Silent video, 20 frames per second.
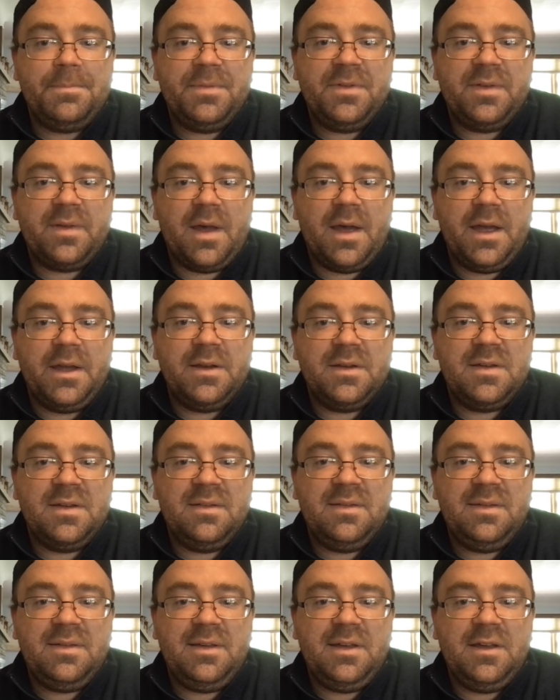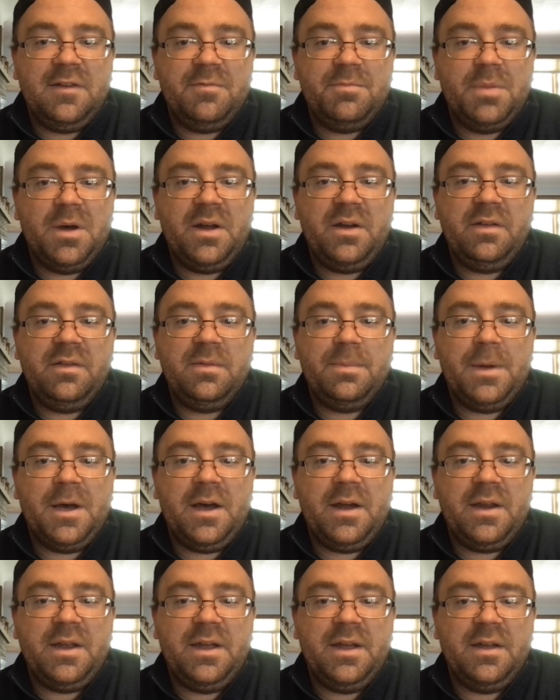site to see if Buddy's
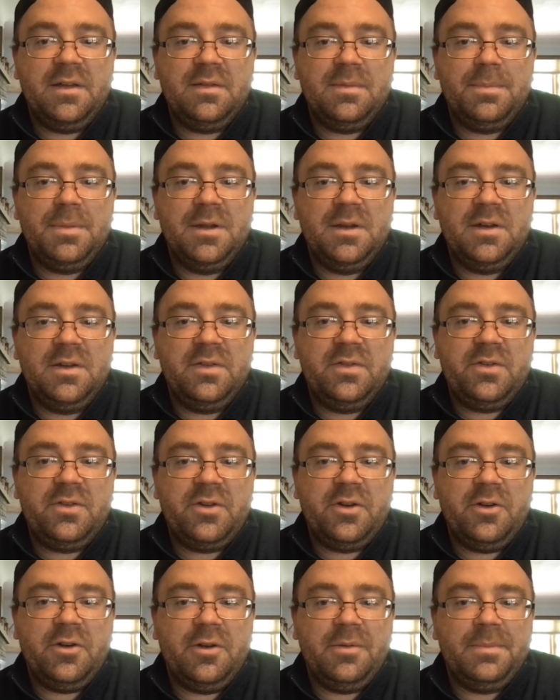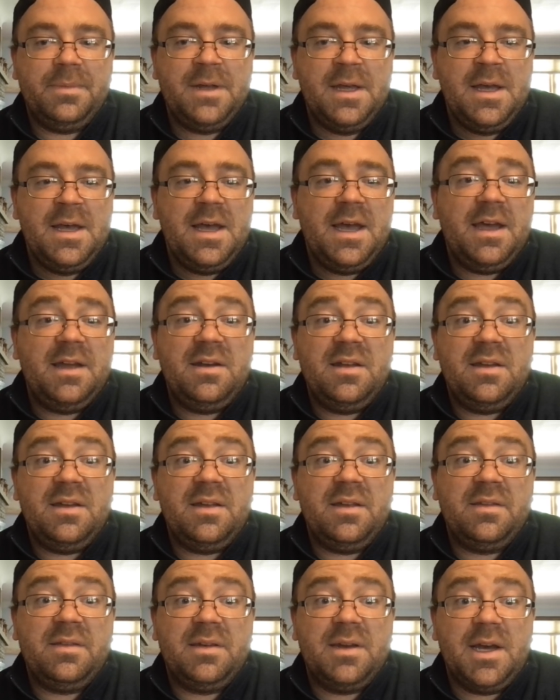body has been disturbed, and it
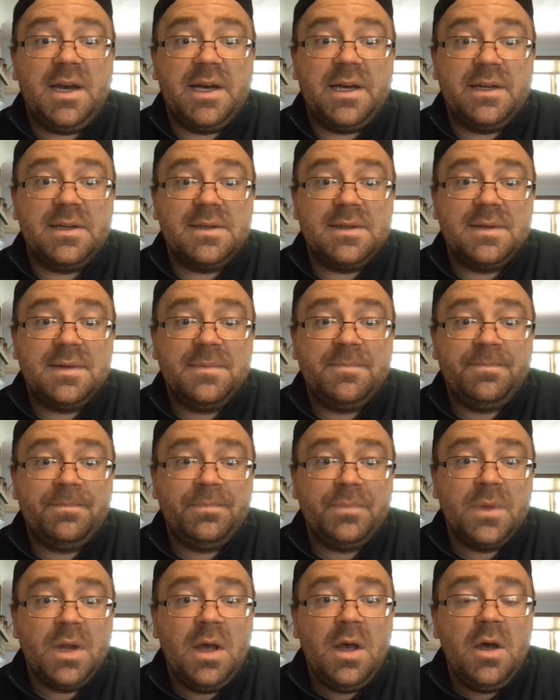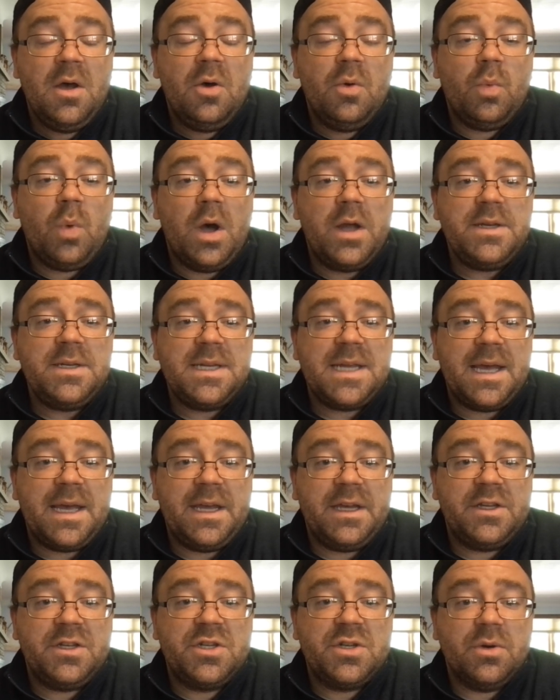has not. One
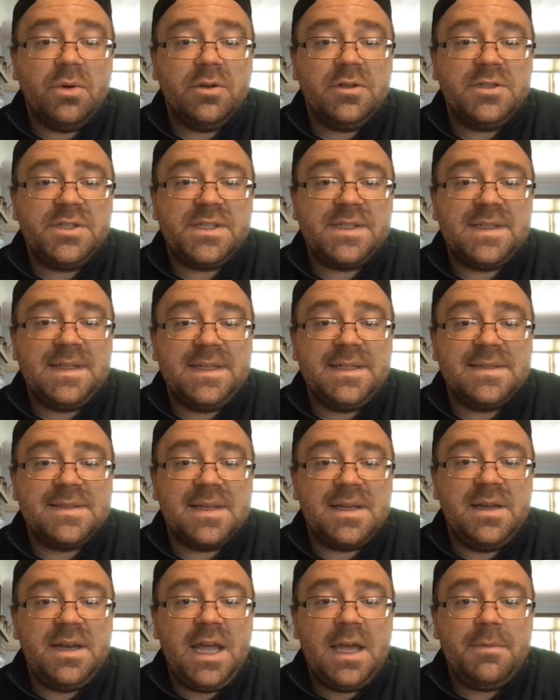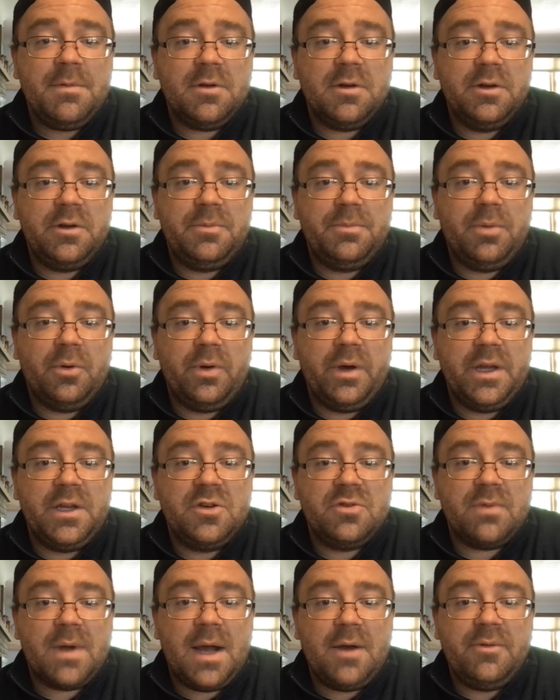day, George sees a neighborhood boy
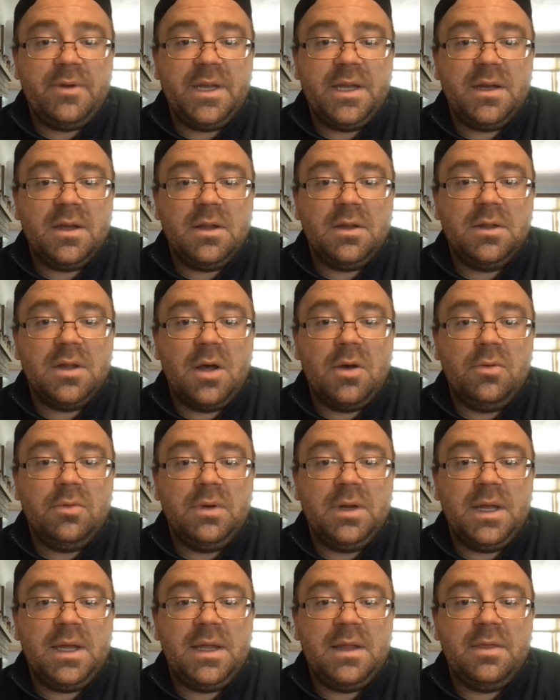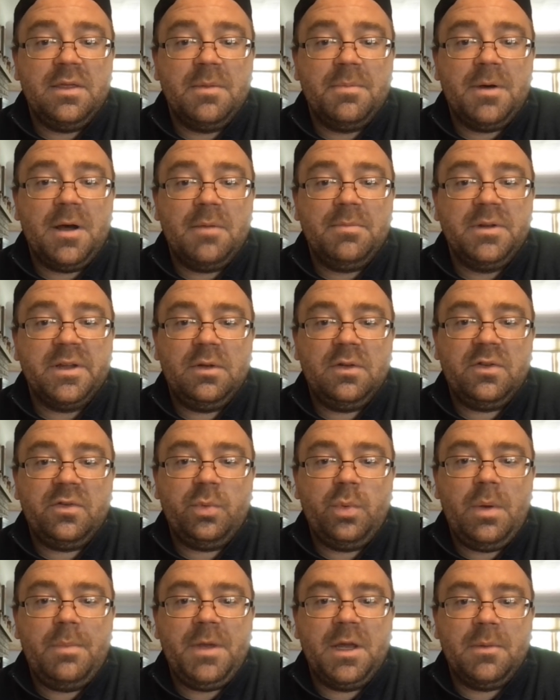drowning alone in the public
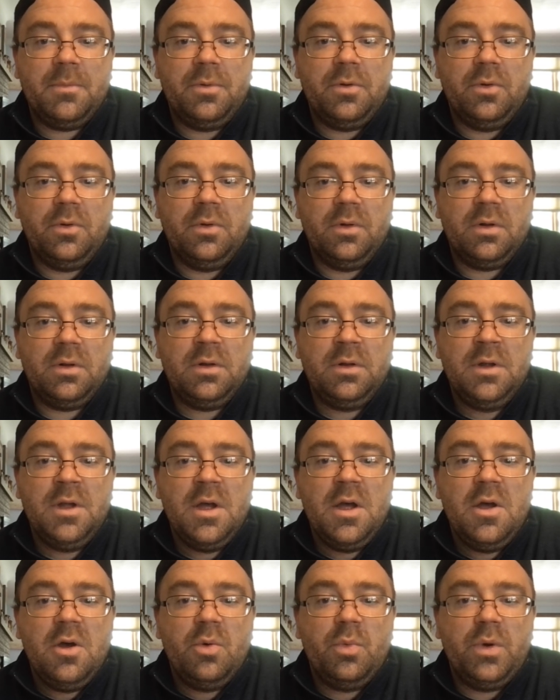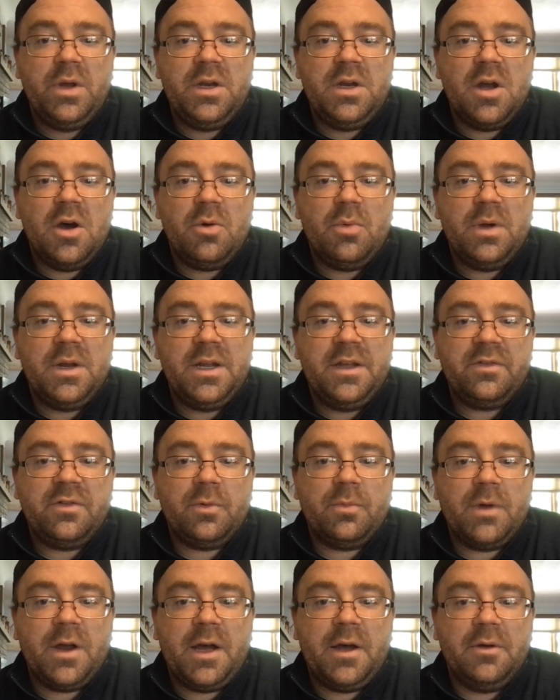swimming pool when no one is
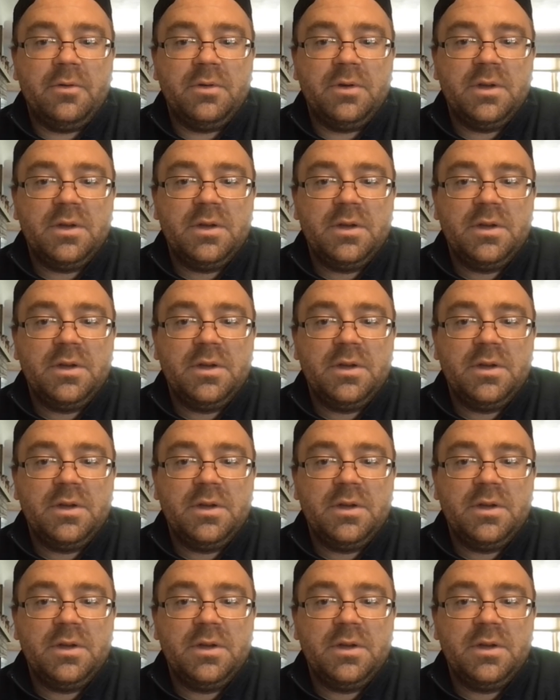around.